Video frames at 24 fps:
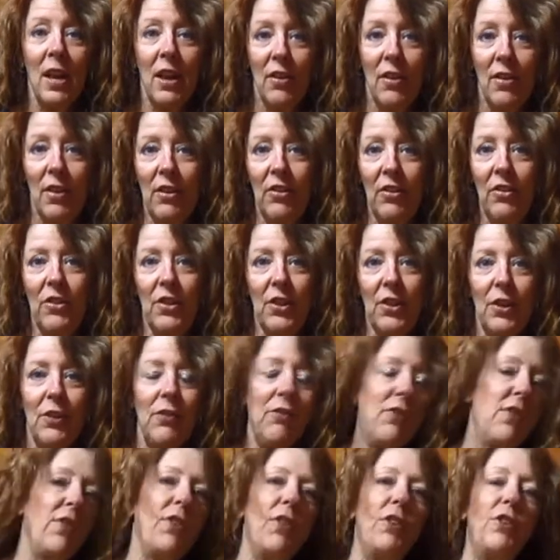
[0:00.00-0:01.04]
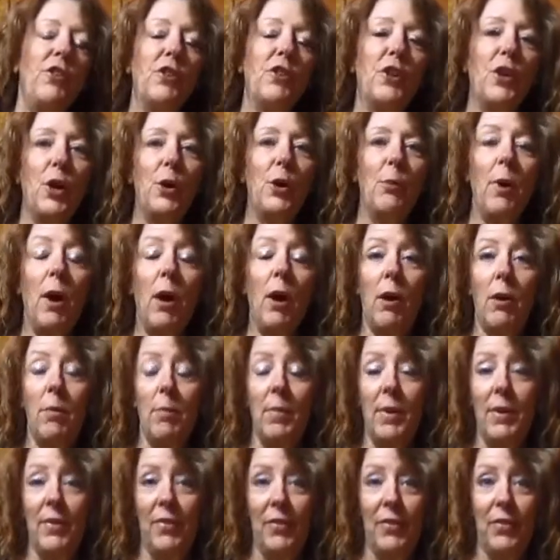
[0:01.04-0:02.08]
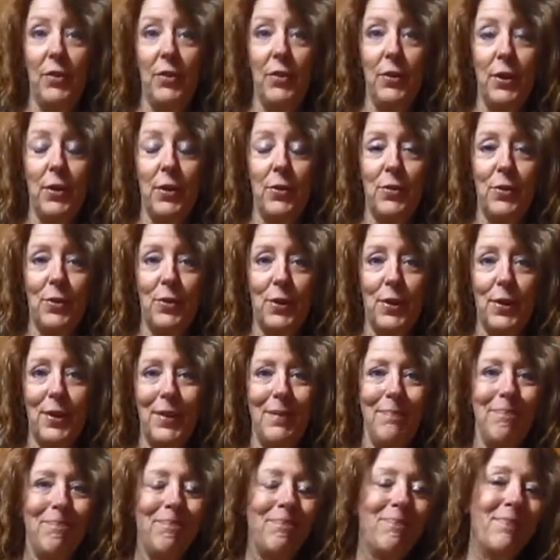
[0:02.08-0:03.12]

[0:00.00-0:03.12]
This year, for the Tacoma Art Month Studio Tour,